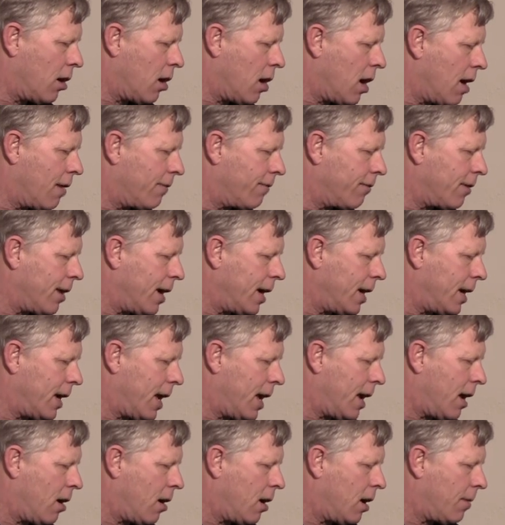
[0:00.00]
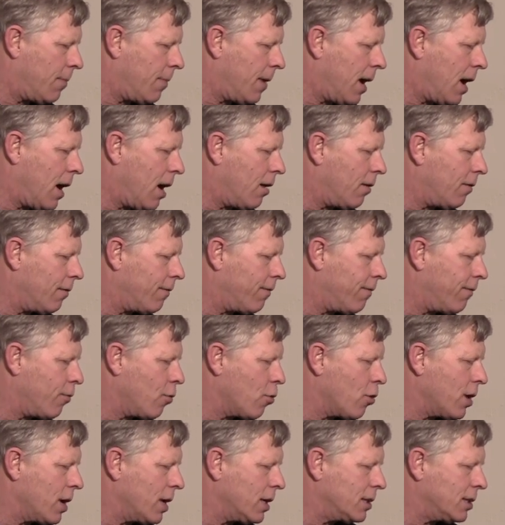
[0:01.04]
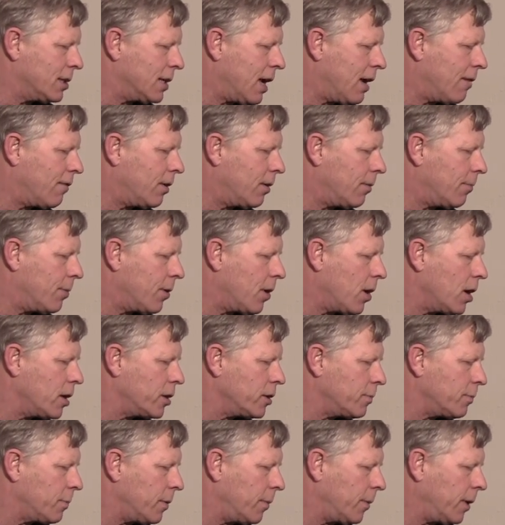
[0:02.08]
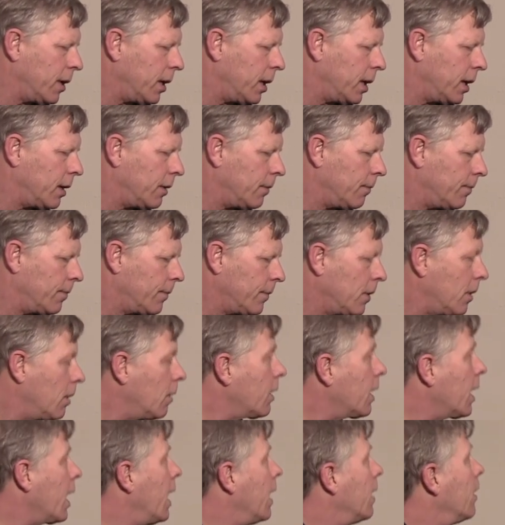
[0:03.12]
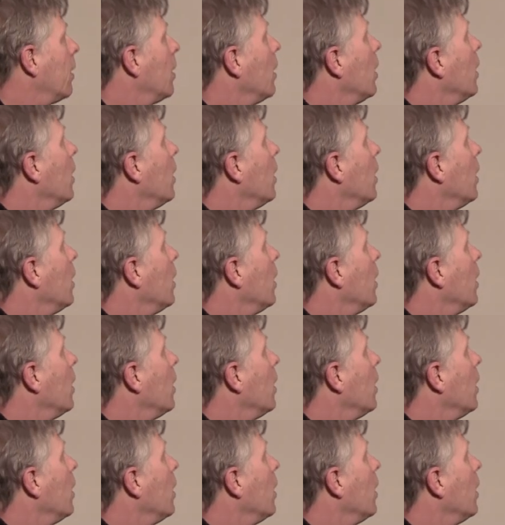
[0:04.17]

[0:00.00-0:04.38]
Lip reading: off right now at about 47 parts per million. Okay,